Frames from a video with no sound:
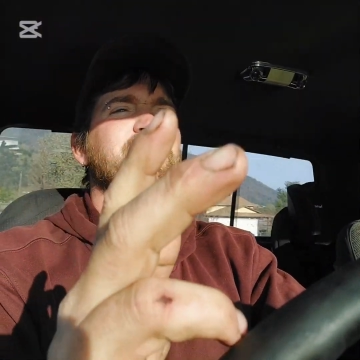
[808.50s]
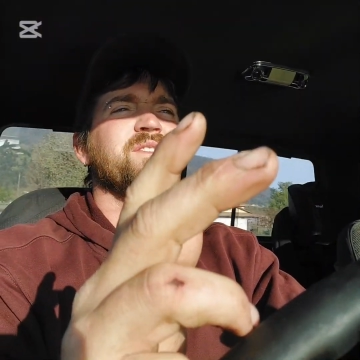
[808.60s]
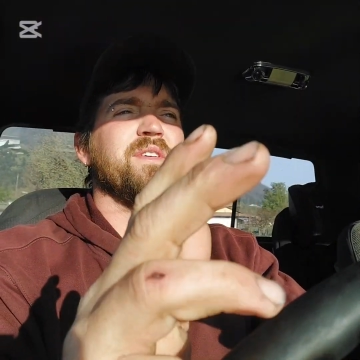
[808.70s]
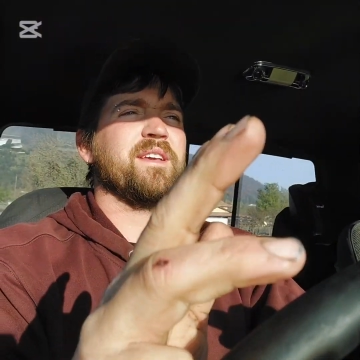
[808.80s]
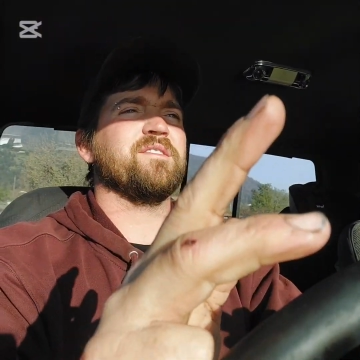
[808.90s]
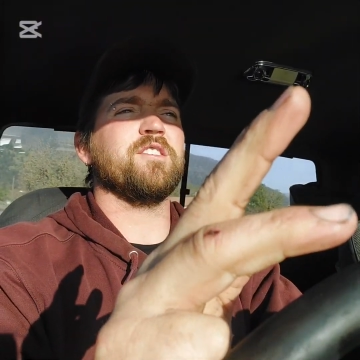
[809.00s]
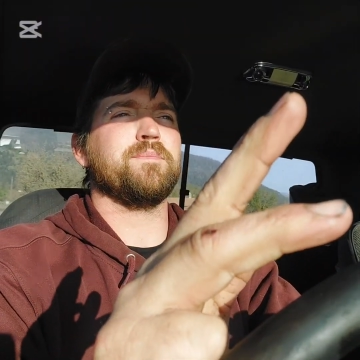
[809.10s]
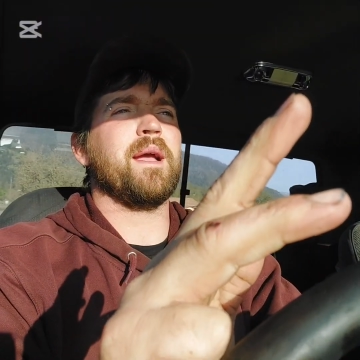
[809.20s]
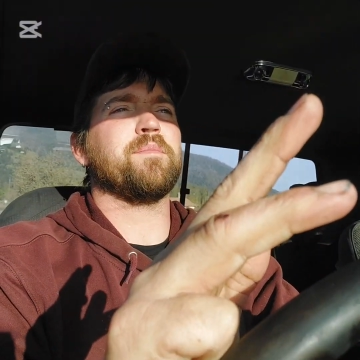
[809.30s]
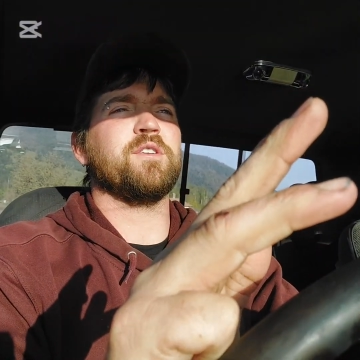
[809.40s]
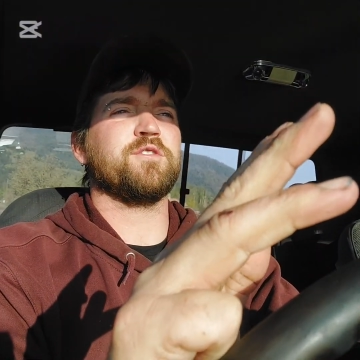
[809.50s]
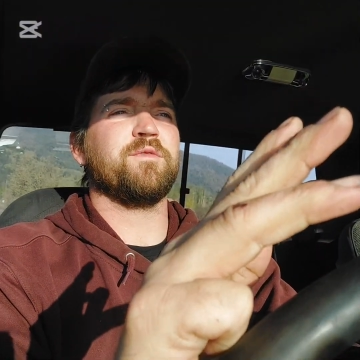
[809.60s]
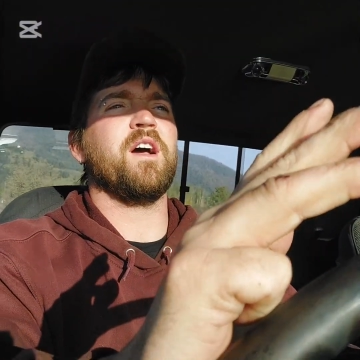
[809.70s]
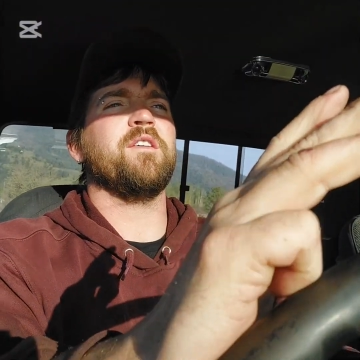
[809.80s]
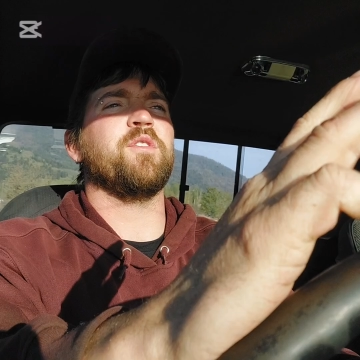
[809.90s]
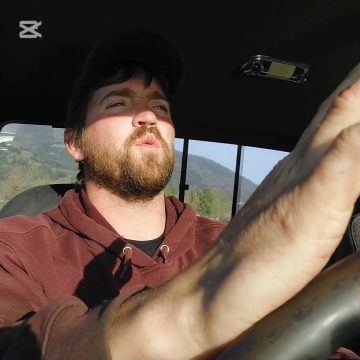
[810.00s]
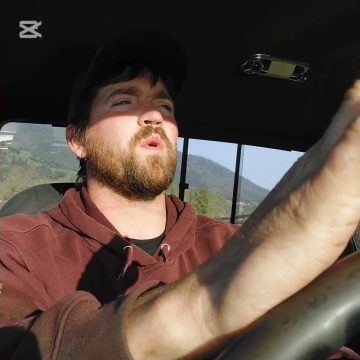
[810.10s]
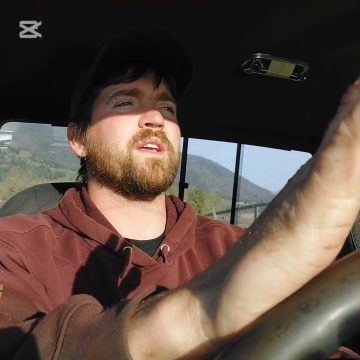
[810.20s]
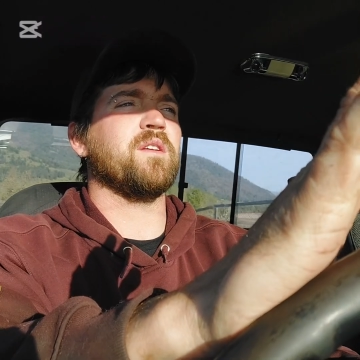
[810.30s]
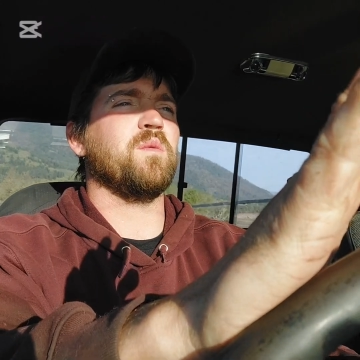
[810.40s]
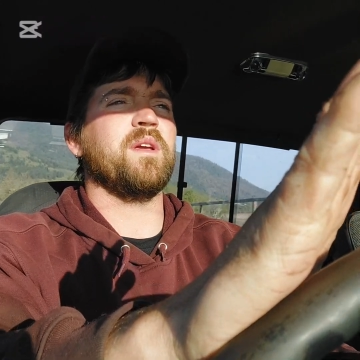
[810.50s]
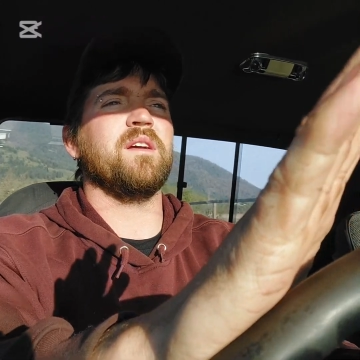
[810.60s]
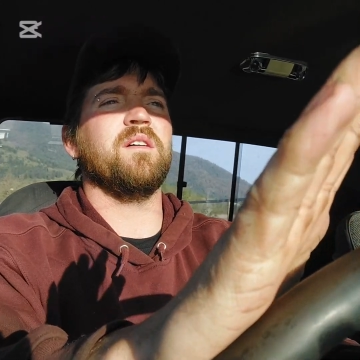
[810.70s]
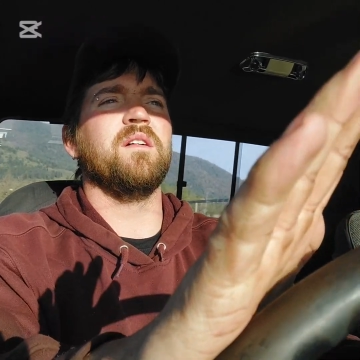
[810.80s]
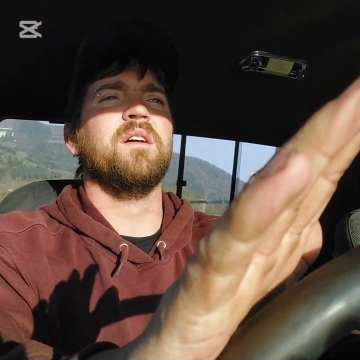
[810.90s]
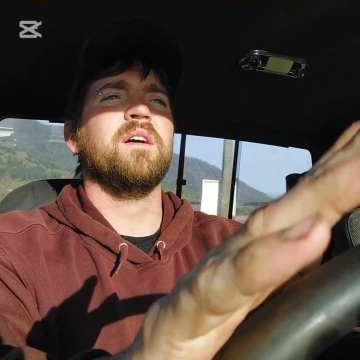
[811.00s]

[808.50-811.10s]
the exhaust back pressure valve, the wicked wheel.